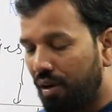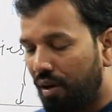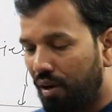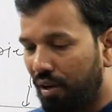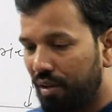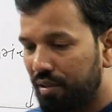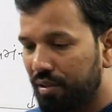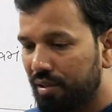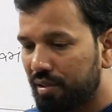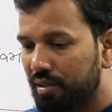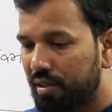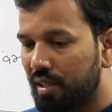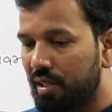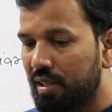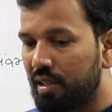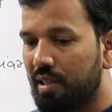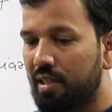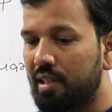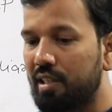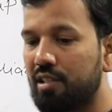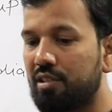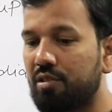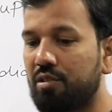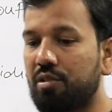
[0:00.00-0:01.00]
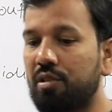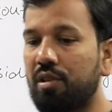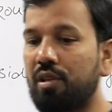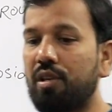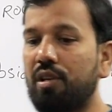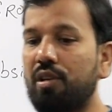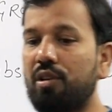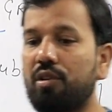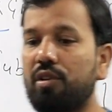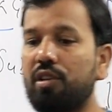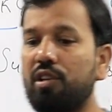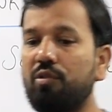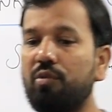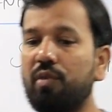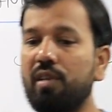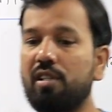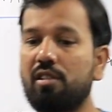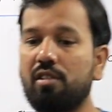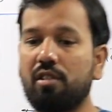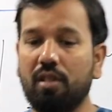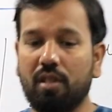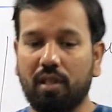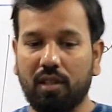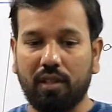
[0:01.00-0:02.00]
all those countries in
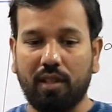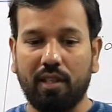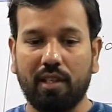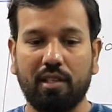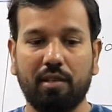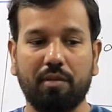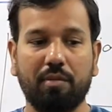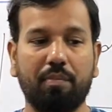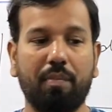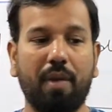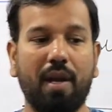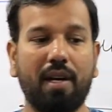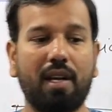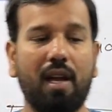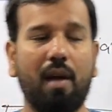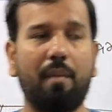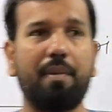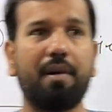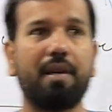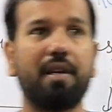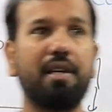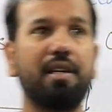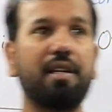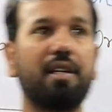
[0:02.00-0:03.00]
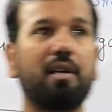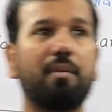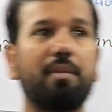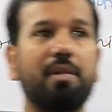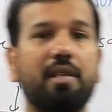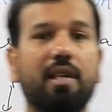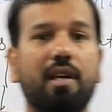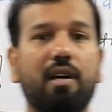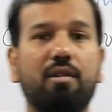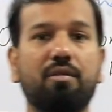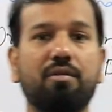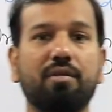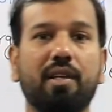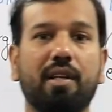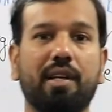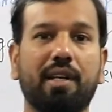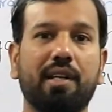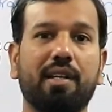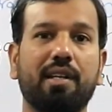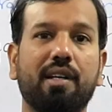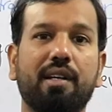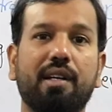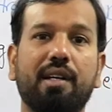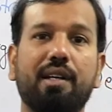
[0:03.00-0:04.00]
which their per capita income is around the
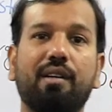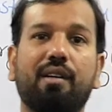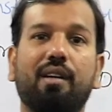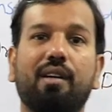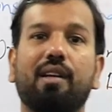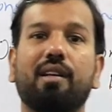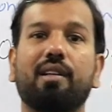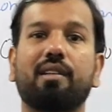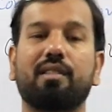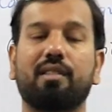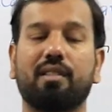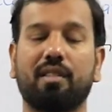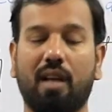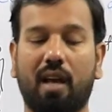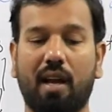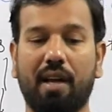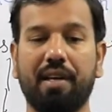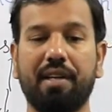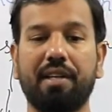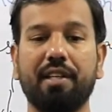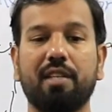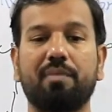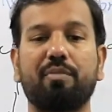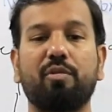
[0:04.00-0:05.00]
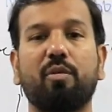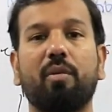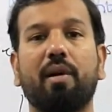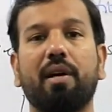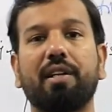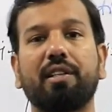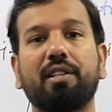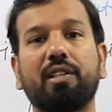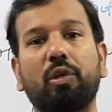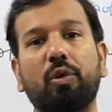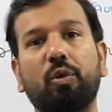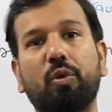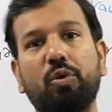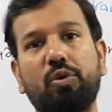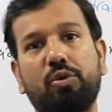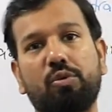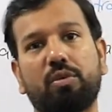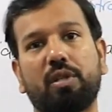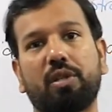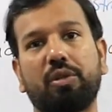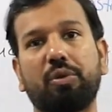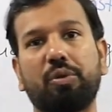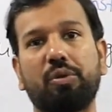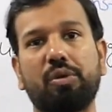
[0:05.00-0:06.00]
$800, IDA is providing the loans
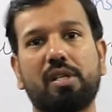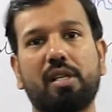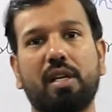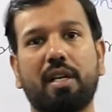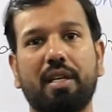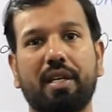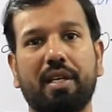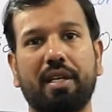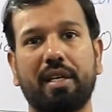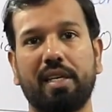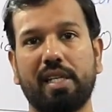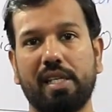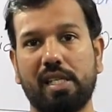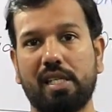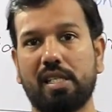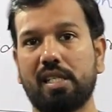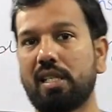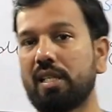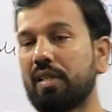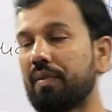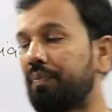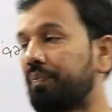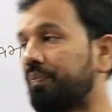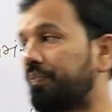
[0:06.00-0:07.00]
to those countries.